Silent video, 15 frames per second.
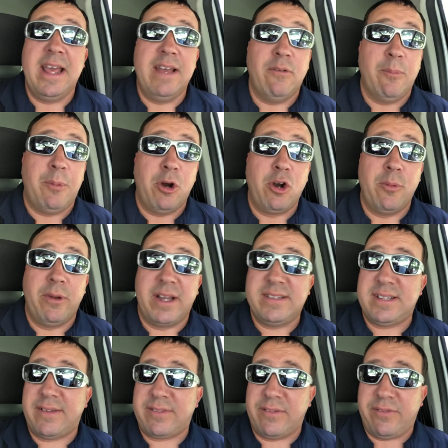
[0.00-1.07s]
When Bogomil gets
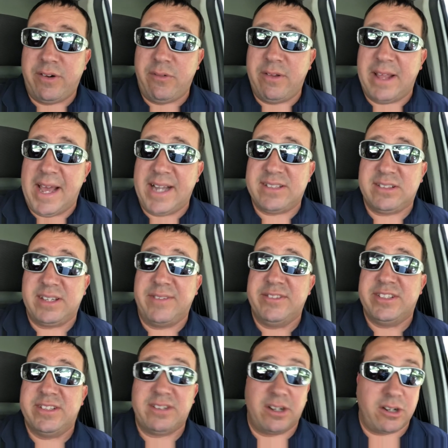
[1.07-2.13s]
off the phone with Axel, he even
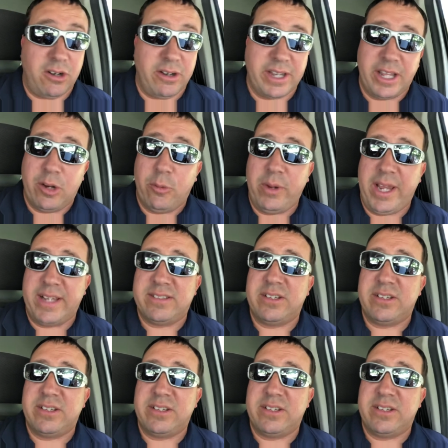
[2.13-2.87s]
says, "I'll call you in a week."